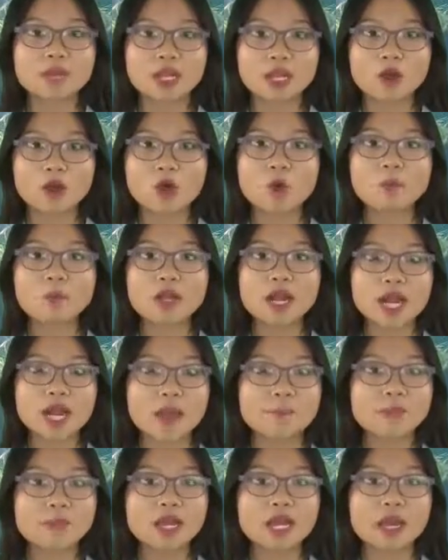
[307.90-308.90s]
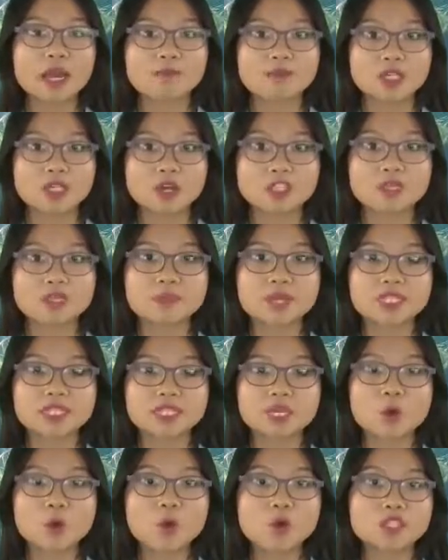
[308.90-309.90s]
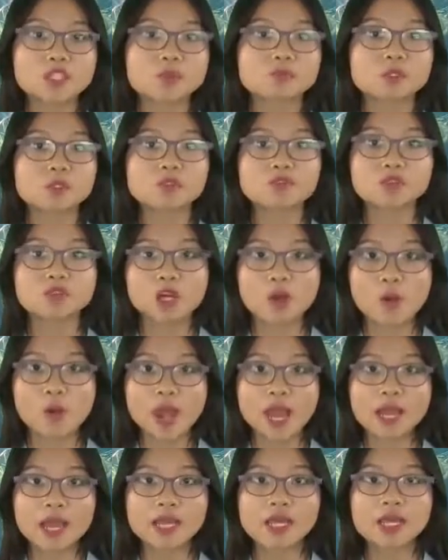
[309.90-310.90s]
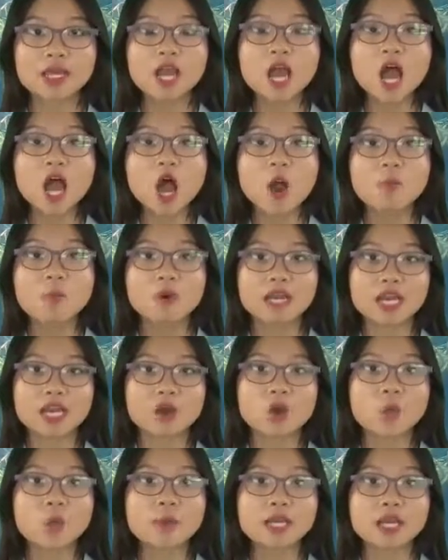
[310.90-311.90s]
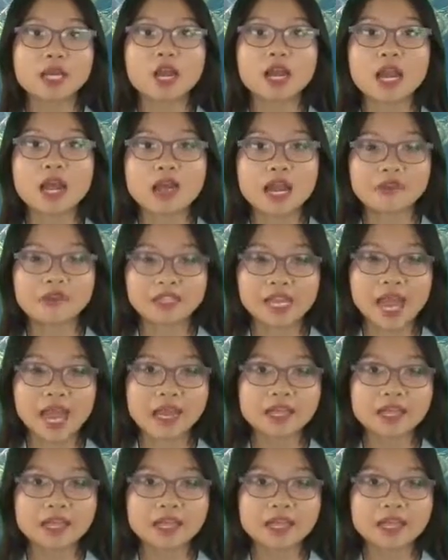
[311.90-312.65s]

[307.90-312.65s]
With control, lower your legs and arms back down before repeating the exercise.